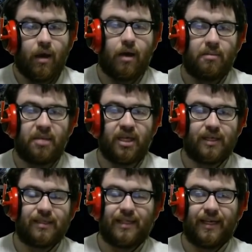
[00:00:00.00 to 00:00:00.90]

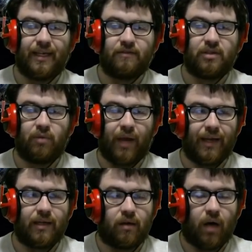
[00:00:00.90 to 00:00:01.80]
because it gives you
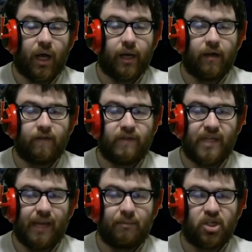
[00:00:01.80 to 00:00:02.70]
a lot of
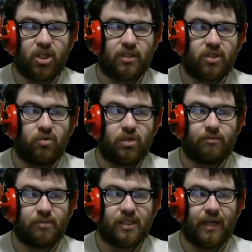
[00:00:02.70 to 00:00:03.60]
damage, because
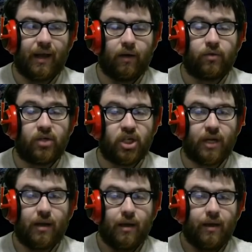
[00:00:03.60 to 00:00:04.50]
200% health
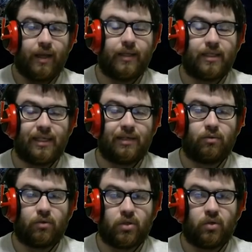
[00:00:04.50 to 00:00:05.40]
regen is
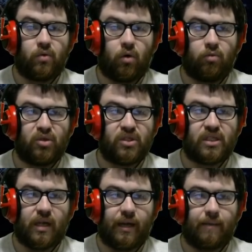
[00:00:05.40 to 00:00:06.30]
equal to almost
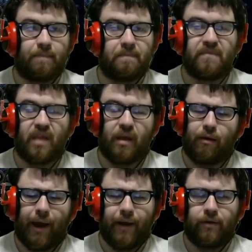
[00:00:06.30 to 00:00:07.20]
like,
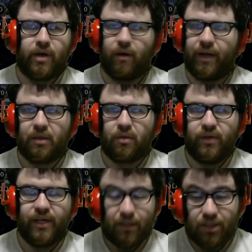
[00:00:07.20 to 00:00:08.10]
I don't know, like
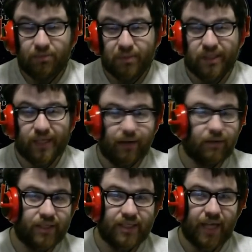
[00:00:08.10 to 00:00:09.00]
300%
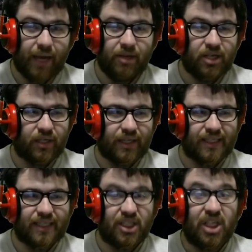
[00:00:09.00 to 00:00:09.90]
increased damage. Like,
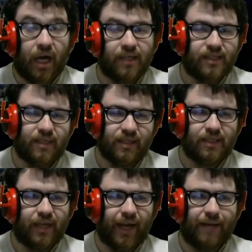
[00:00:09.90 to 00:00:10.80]
this is nuts. This is
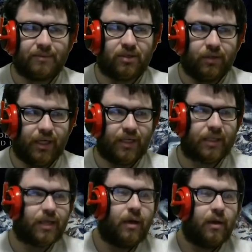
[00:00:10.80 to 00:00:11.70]
like absolutely
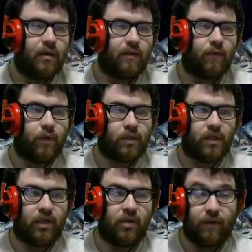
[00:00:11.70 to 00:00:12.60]
nuts. And of course,
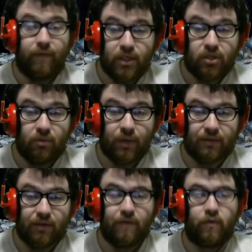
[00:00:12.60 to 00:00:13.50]
you'd eventually want
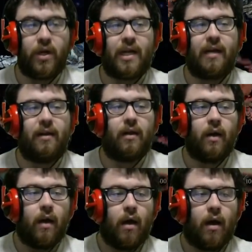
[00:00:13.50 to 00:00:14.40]
Crit Avoid here,
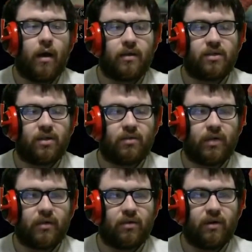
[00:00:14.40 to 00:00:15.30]
so you can
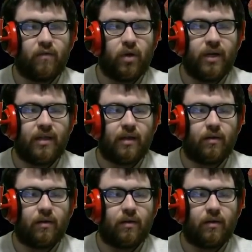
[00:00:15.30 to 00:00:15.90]
run Crit Avoid. Then